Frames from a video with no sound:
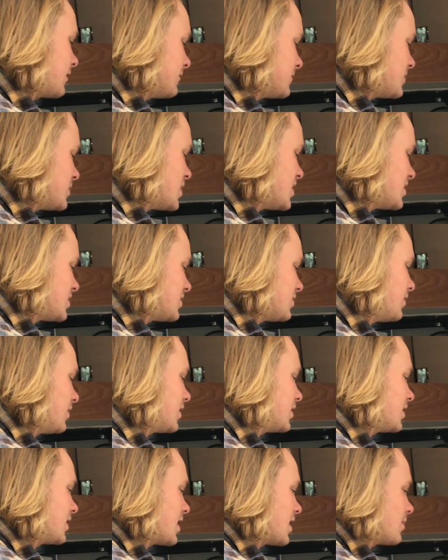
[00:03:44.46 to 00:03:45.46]
gives me the
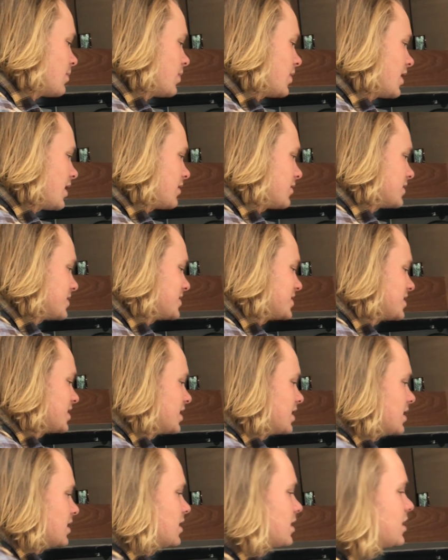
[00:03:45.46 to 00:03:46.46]
200 amp hours.
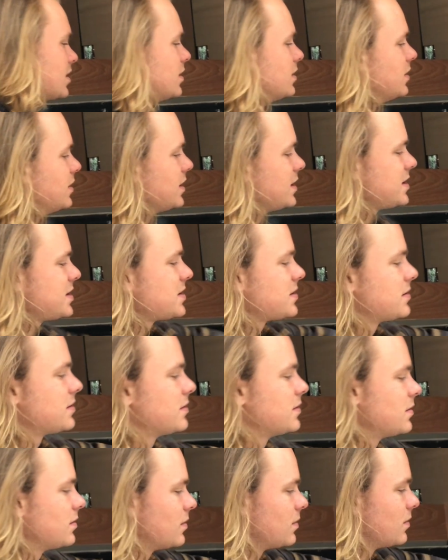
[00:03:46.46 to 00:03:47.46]
This
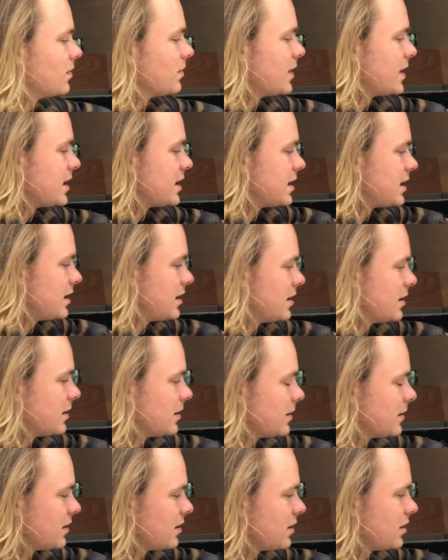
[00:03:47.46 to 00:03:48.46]
right
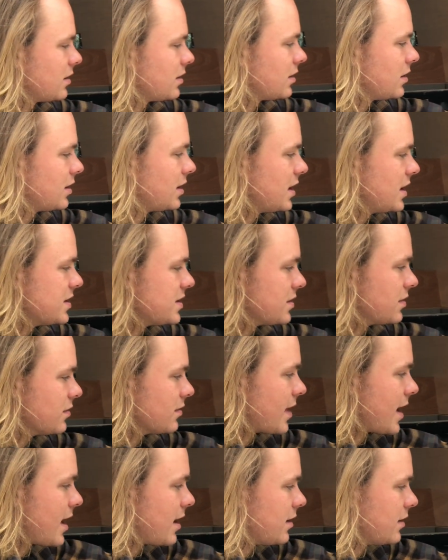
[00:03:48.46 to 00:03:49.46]
here is a
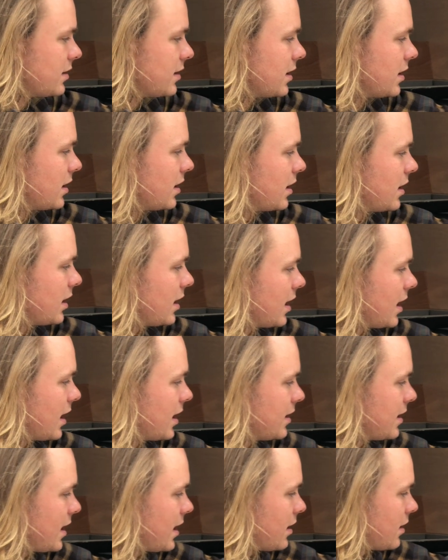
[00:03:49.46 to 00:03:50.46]
ground,
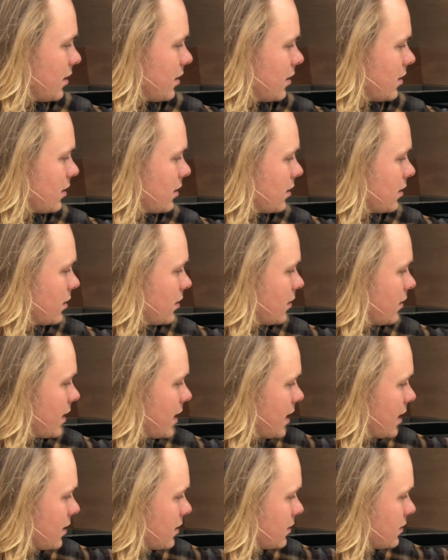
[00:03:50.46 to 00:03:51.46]
and that
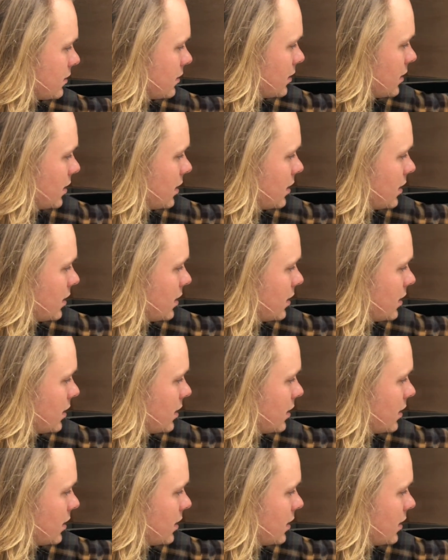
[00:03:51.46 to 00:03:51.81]
ground